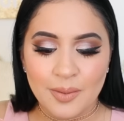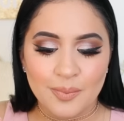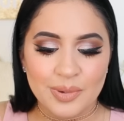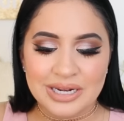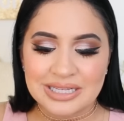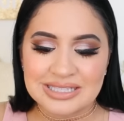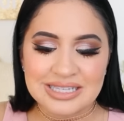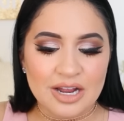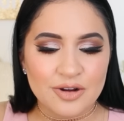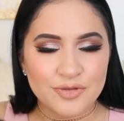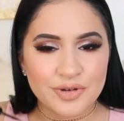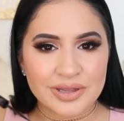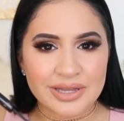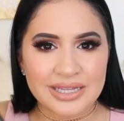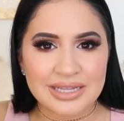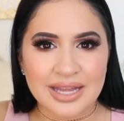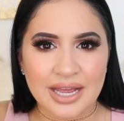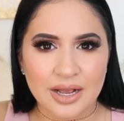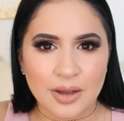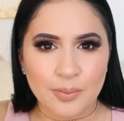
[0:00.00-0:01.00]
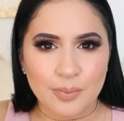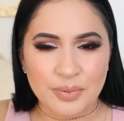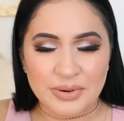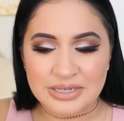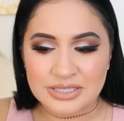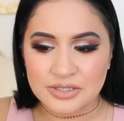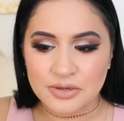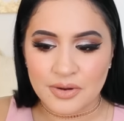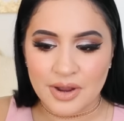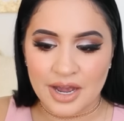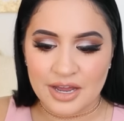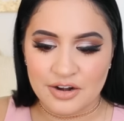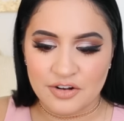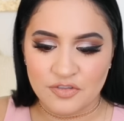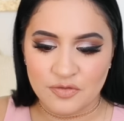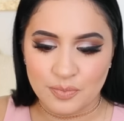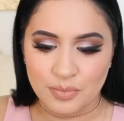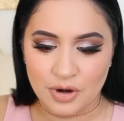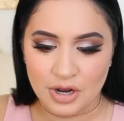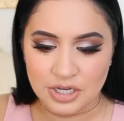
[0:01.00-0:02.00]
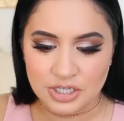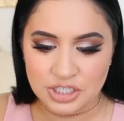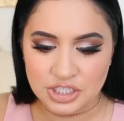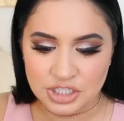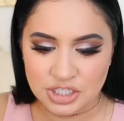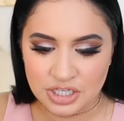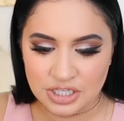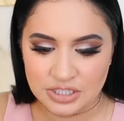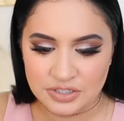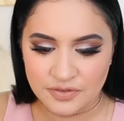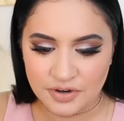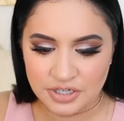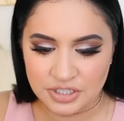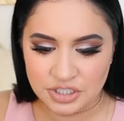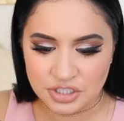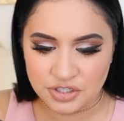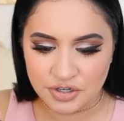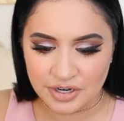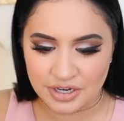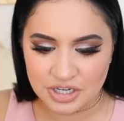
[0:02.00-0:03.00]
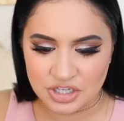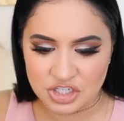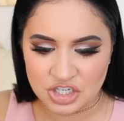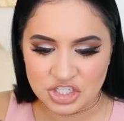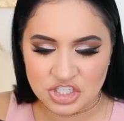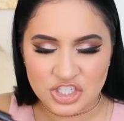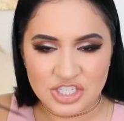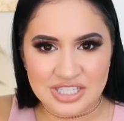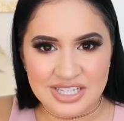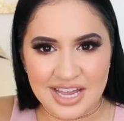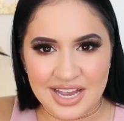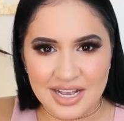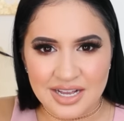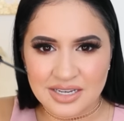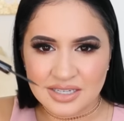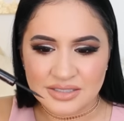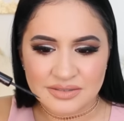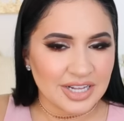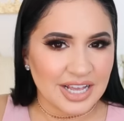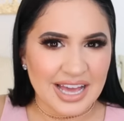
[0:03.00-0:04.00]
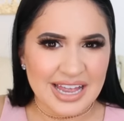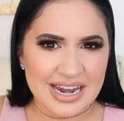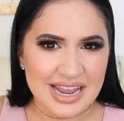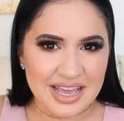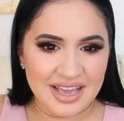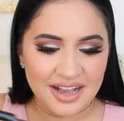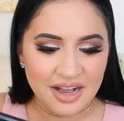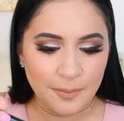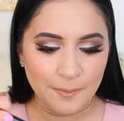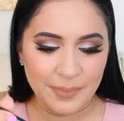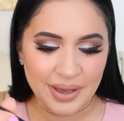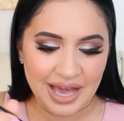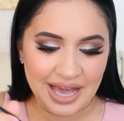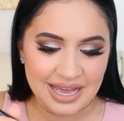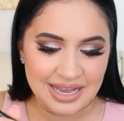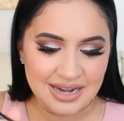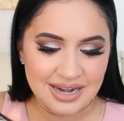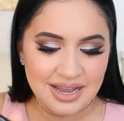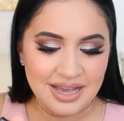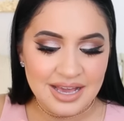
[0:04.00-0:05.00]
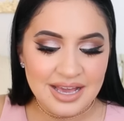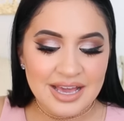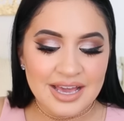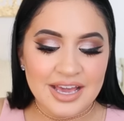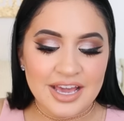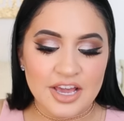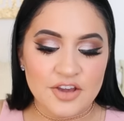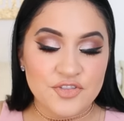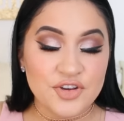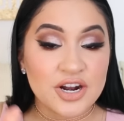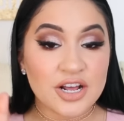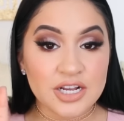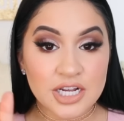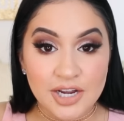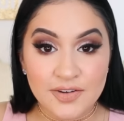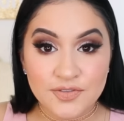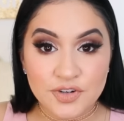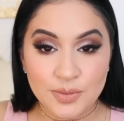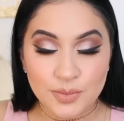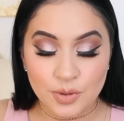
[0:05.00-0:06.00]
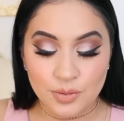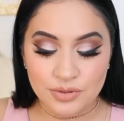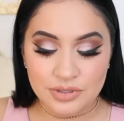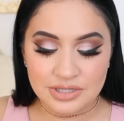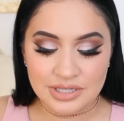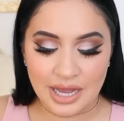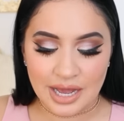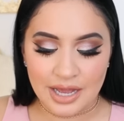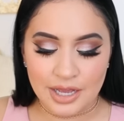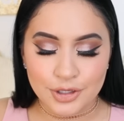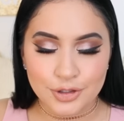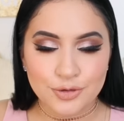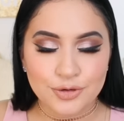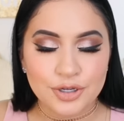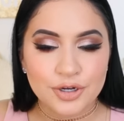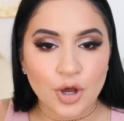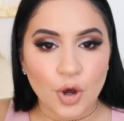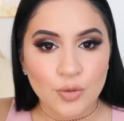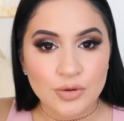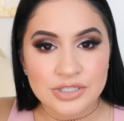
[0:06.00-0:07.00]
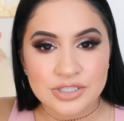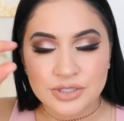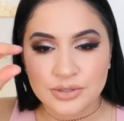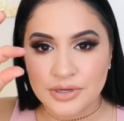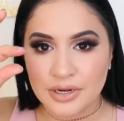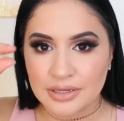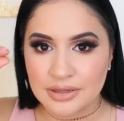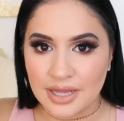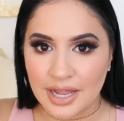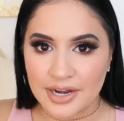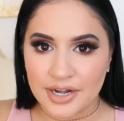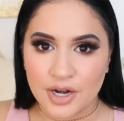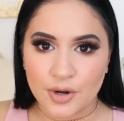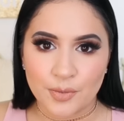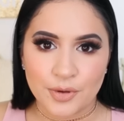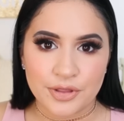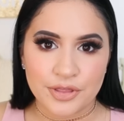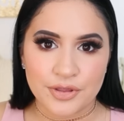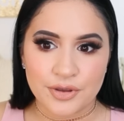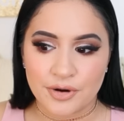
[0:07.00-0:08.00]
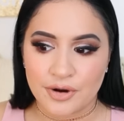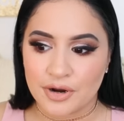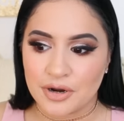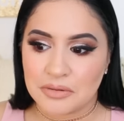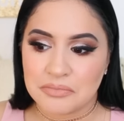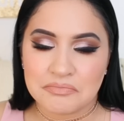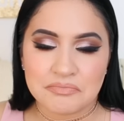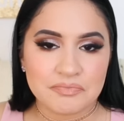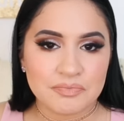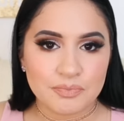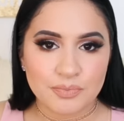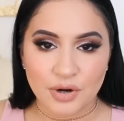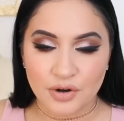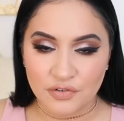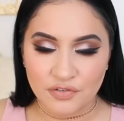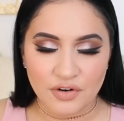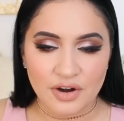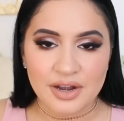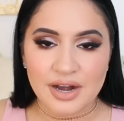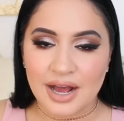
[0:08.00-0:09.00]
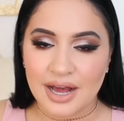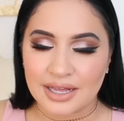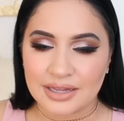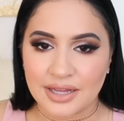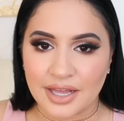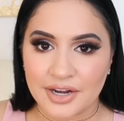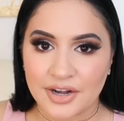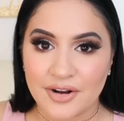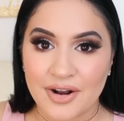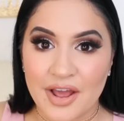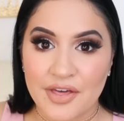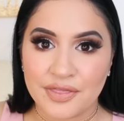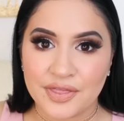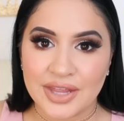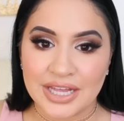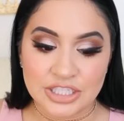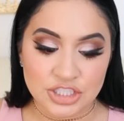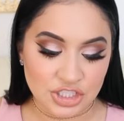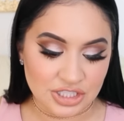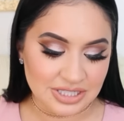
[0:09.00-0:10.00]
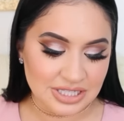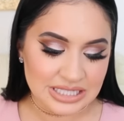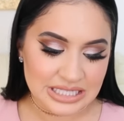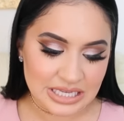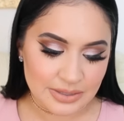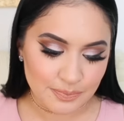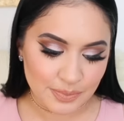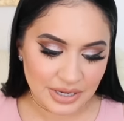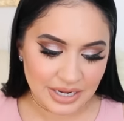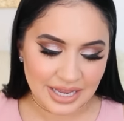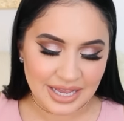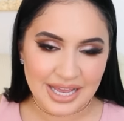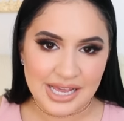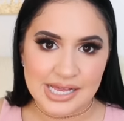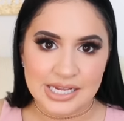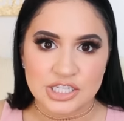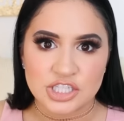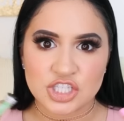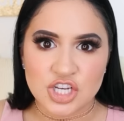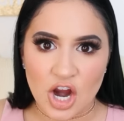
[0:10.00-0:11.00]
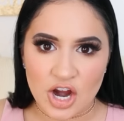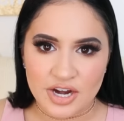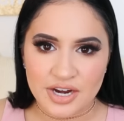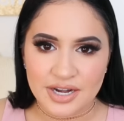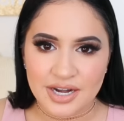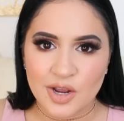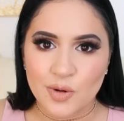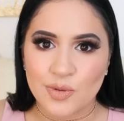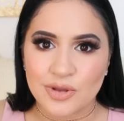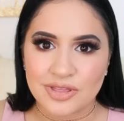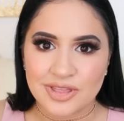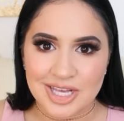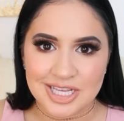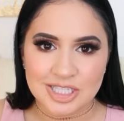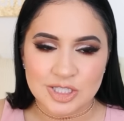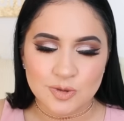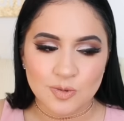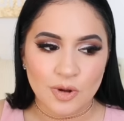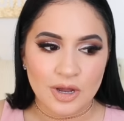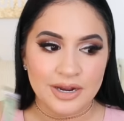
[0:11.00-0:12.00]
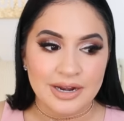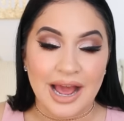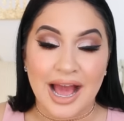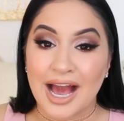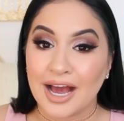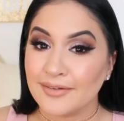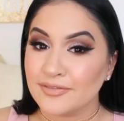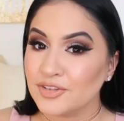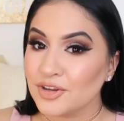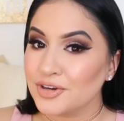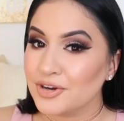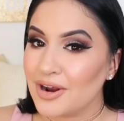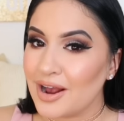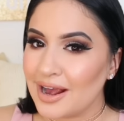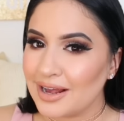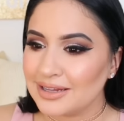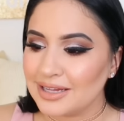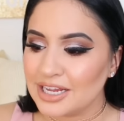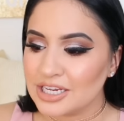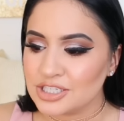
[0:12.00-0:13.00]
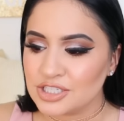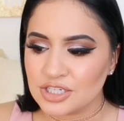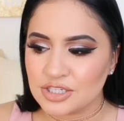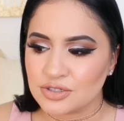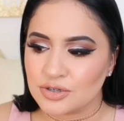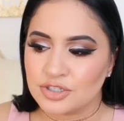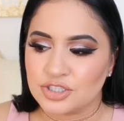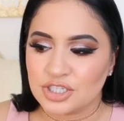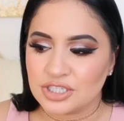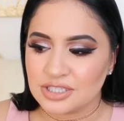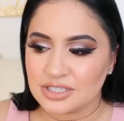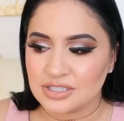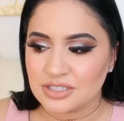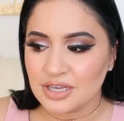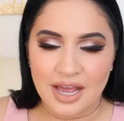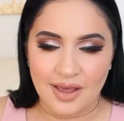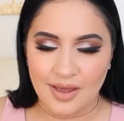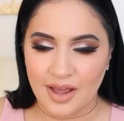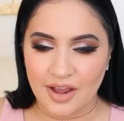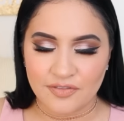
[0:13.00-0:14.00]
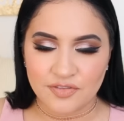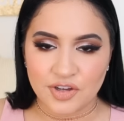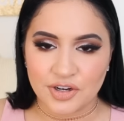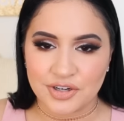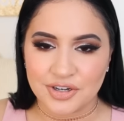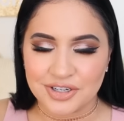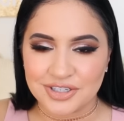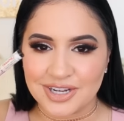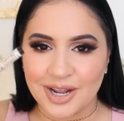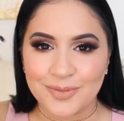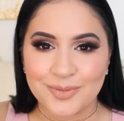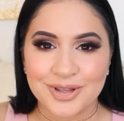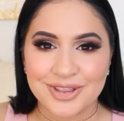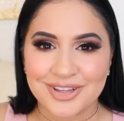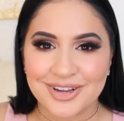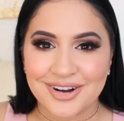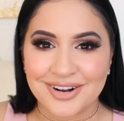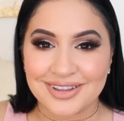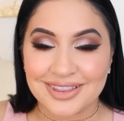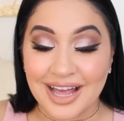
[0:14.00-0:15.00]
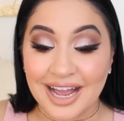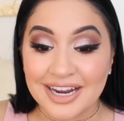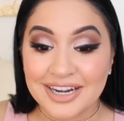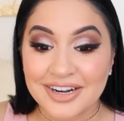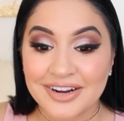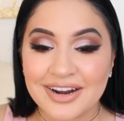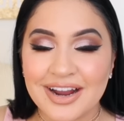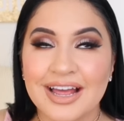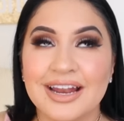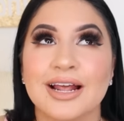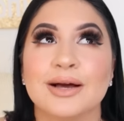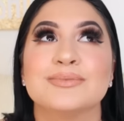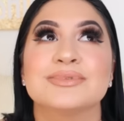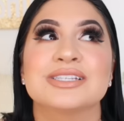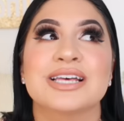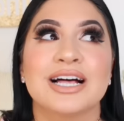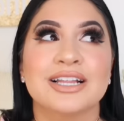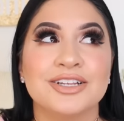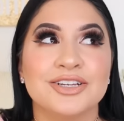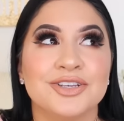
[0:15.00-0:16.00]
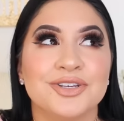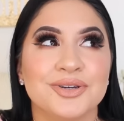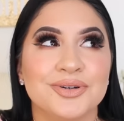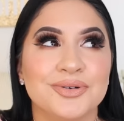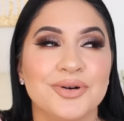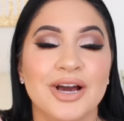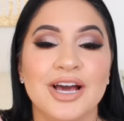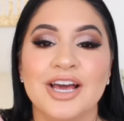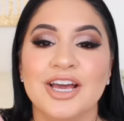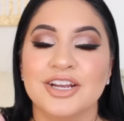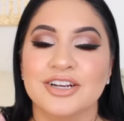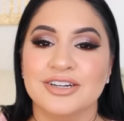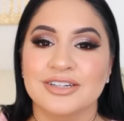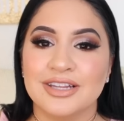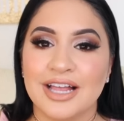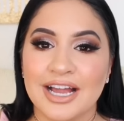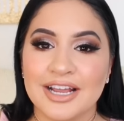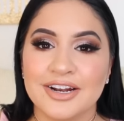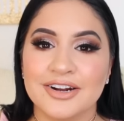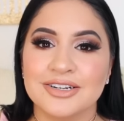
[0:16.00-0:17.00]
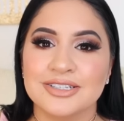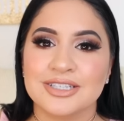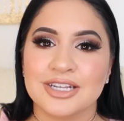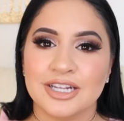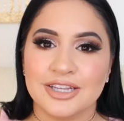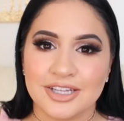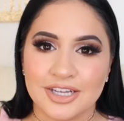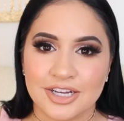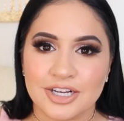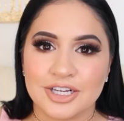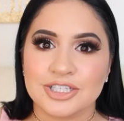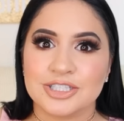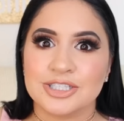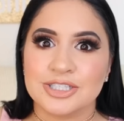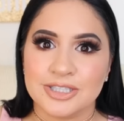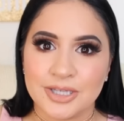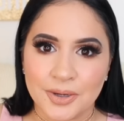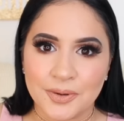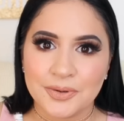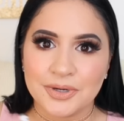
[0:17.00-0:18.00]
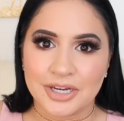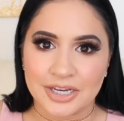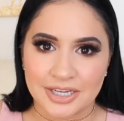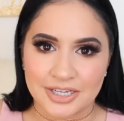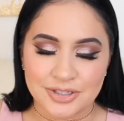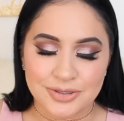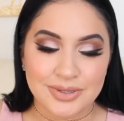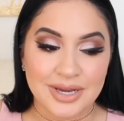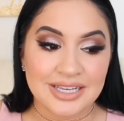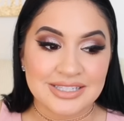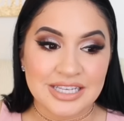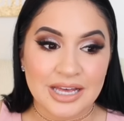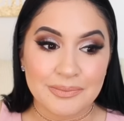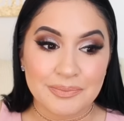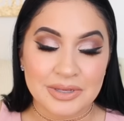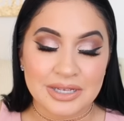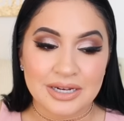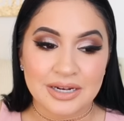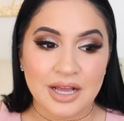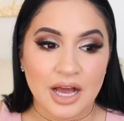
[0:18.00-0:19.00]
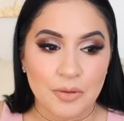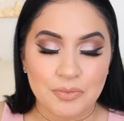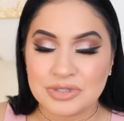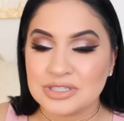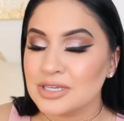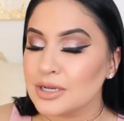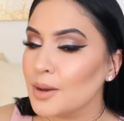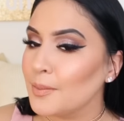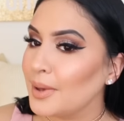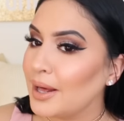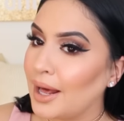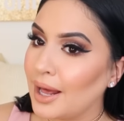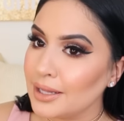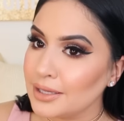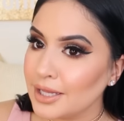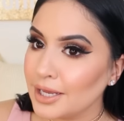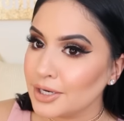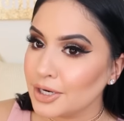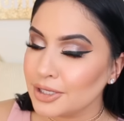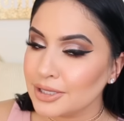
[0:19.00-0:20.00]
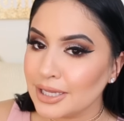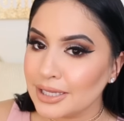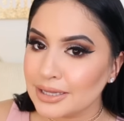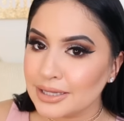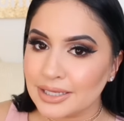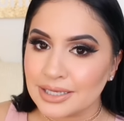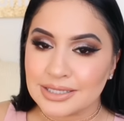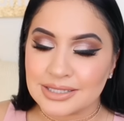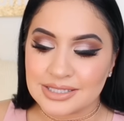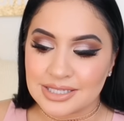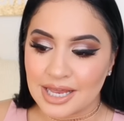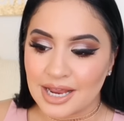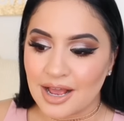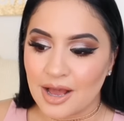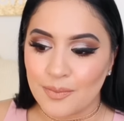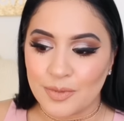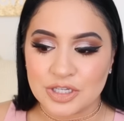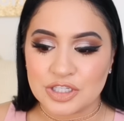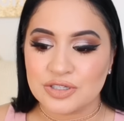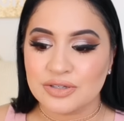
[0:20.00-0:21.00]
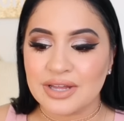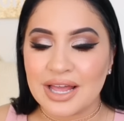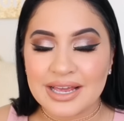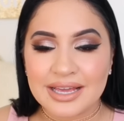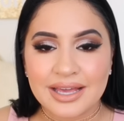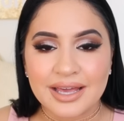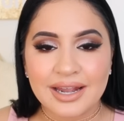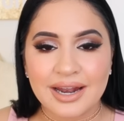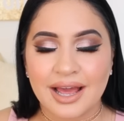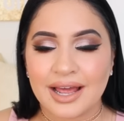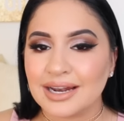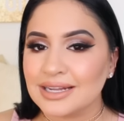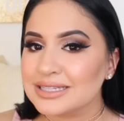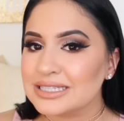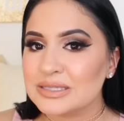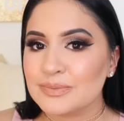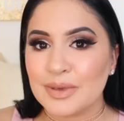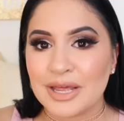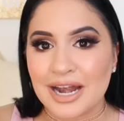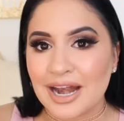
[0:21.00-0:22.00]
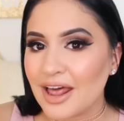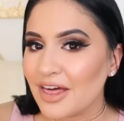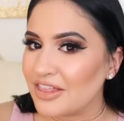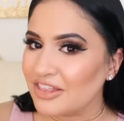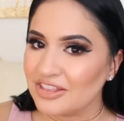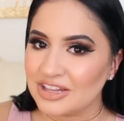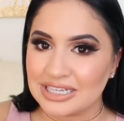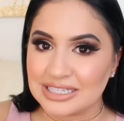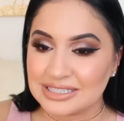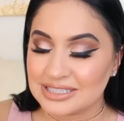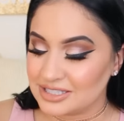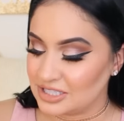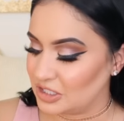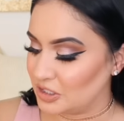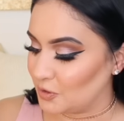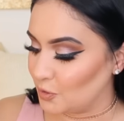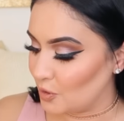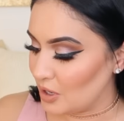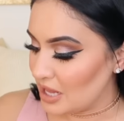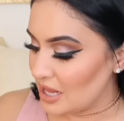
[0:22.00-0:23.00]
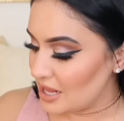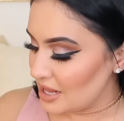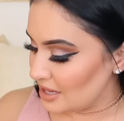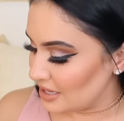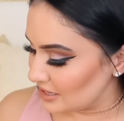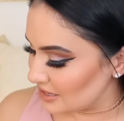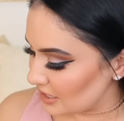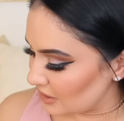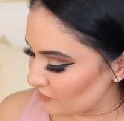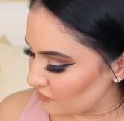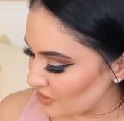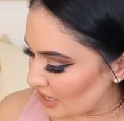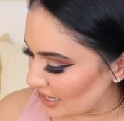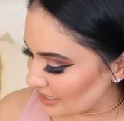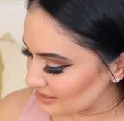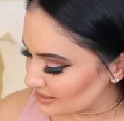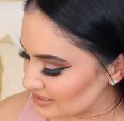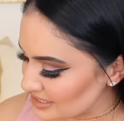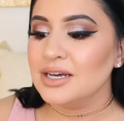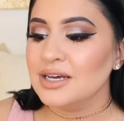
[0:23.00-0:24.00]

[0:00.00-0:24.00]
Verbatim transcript: but it's not really like a bristle kind of brush. It's very strange. It's just like an ink pen. If you're not comfortable with that, you can always do your liner with your preferred eyeliner and then just deepen it and darken it with this one after your eyelashes or just after you're done with your liner and I'm telling you your liner is gonna look so good you guys have been commenting on my eyeliner lately and saying how much you like it and it's been this so love that